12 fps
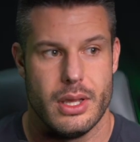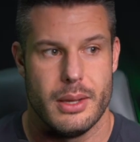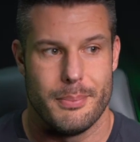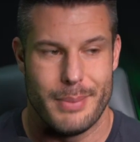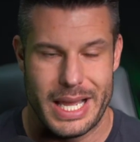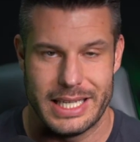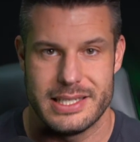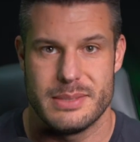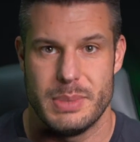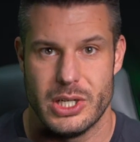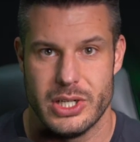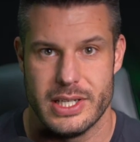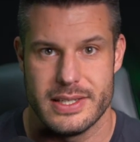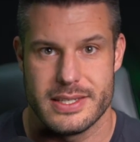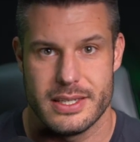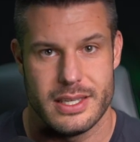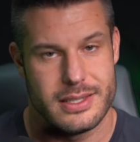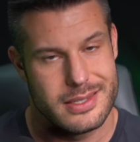my
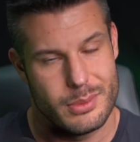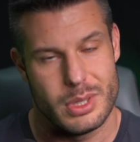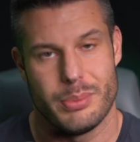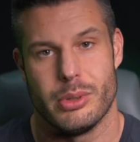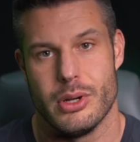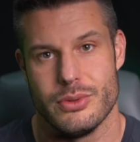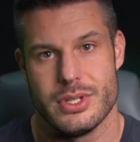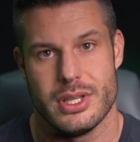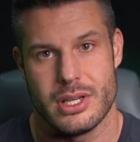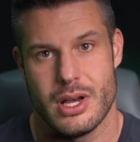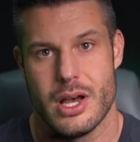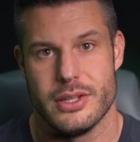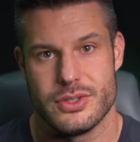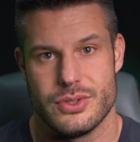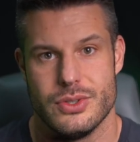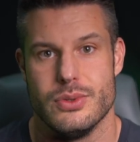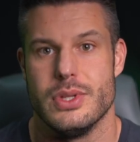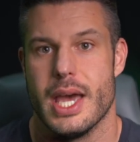experience and some of the pros and the cons
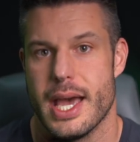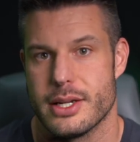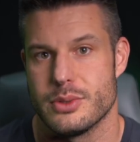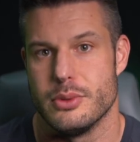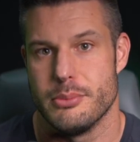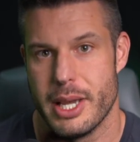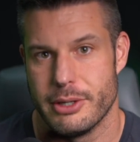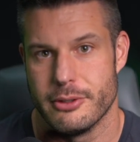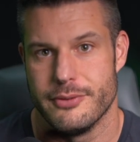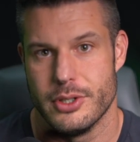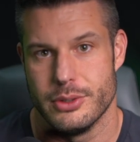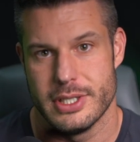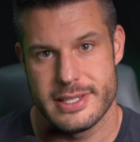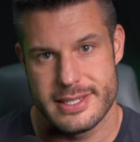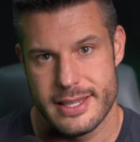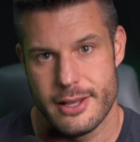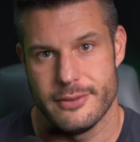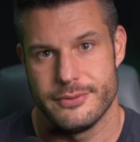to the actual microphone
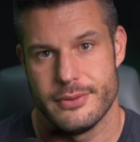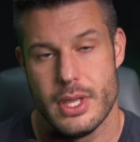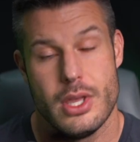itself.